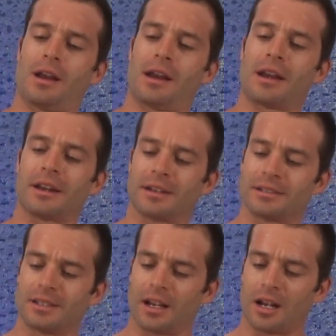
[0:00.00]

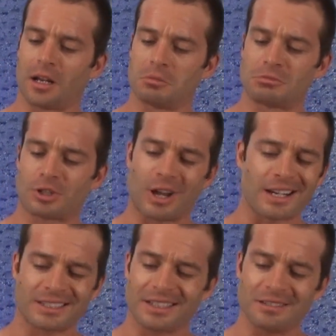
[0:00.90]
And so
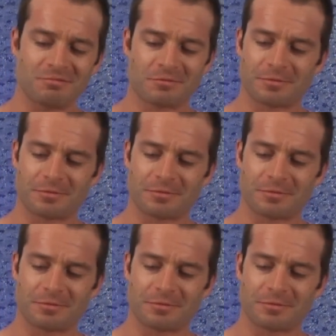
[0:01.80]
honestly,